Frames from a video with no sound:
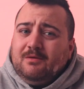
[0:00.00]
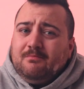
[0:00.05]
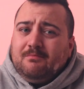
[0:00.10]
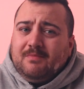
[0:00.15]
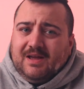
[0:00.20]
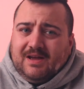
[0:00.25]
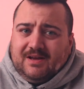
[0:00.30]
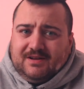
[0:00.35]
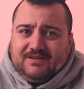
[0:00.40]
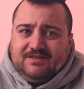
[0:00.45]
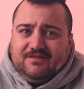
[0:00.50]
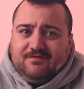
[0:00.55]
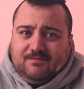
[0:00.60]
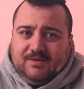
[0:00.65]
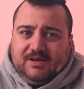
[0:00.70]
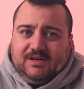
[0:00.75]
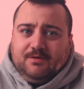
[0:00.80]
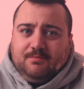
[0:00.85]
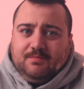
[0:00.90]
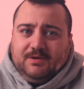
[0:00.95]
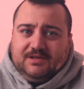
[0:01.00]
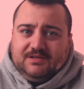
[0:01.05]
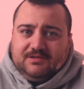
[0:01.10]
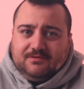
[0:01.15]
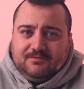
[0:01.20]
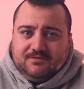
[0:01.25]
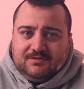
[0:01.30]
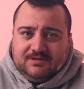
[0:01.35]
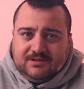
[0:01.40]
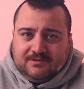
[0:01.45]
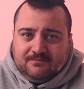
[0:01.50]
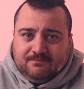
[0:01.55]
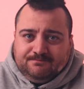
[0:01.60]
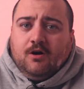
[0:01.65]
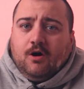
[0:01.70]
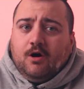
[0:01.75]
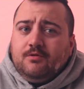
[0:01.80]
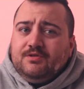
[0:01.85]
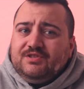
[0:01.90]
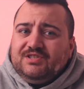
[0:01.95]
amount of megapixels.
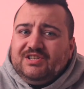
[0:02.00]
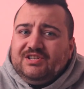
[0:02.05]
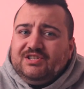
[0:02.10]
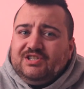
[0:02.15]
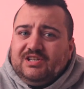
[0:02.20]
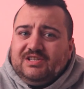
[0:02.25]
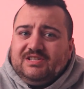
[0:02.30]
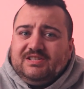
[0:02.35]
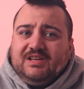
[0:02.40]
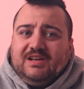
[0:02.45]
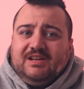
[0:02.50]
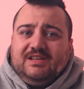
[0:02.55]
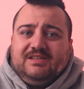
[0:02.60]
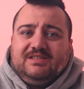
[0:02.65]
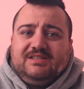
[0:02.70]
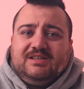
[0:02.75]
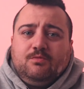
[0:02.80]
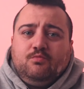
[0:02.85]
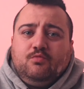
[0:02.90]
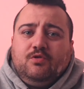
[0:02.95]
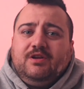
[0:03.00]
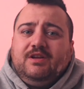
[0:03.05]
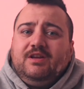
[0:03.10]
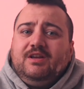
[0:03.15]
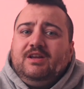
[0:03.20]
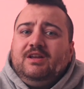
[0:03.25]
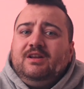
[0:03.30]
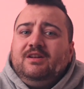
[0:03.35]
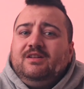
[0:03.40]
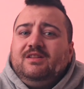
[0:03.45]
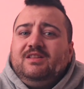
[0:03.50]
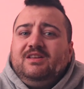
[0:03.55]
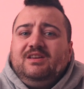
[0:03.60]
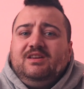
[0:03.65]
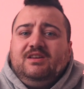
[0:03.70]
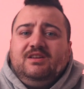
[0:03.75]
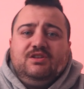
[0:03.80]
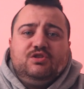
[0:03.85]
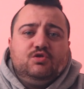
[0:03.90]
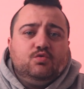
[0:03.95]
I would suggest getting somewhere in
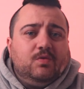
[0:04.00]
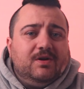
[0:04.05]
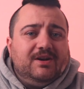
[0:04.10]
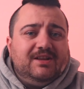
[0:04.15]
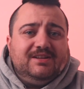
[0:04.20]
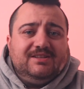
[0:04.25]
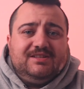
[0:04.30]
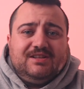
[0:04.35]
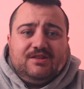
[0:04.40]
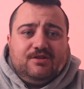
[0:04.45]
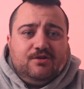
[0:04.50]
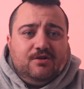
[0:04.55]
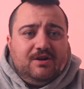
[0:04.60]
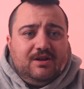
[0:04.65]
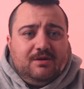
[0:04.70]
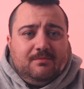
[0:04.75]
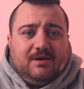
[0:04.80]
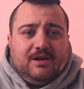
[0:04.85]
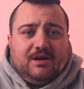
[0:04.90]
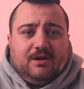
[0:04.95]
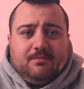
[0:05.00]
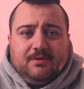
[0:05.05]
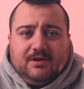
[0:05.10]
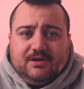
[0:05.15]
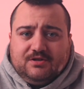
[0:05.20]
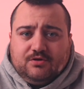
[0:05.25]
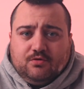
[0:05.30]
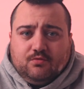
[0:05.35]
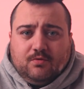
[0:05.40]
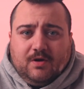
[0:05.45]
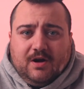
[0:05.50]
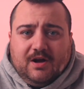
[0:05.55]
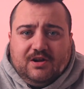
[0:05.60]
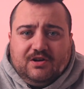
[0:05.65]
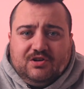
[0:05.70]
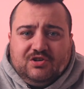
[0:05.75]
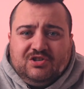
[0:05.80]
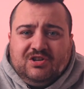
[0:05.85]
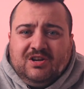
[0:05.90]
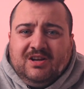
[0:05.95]
the 20 to 30 megapixel
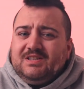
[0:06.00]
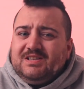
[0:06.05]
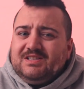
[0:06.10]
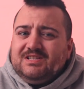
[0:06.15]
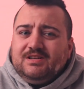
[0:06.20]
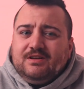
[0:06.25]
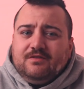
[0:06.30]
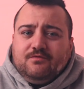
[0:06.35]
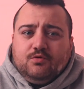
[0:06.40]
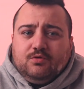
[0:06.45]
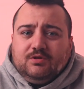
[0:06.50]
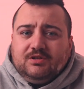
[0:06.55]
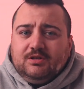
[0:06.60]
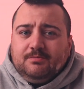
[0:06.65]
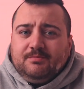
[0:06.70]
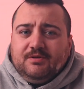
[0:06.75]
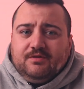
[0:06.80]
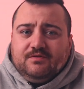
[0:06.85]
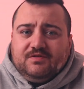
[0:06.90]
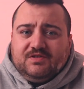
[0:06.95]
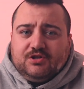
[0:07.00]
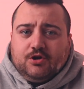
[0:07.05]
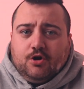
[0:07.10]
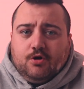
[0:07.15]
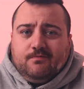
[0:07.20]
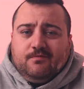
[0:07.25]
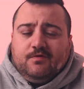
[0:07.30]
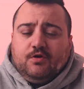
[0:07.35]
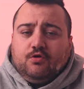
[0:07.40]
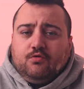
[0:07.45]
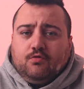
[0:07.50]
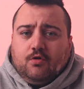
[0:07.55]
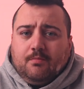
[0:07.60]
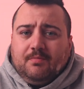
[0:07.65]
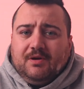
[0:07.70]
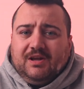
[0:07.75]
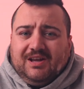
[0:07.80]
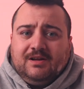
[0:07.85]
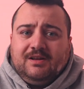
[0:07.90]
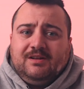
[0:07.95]
range, just to give you a little bit of scope for
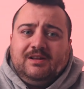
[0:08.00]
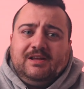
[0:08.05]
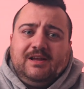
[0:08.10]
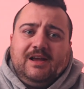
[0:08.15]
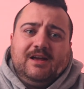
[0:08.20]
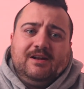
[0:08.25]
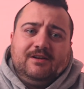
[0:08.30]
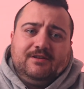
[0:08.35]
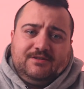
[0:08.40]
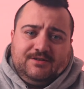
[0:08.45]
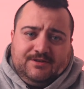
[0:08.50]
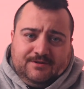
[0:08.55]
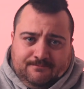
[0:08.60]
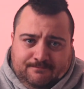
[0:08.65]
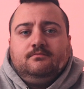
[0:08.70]
cropping in the edit.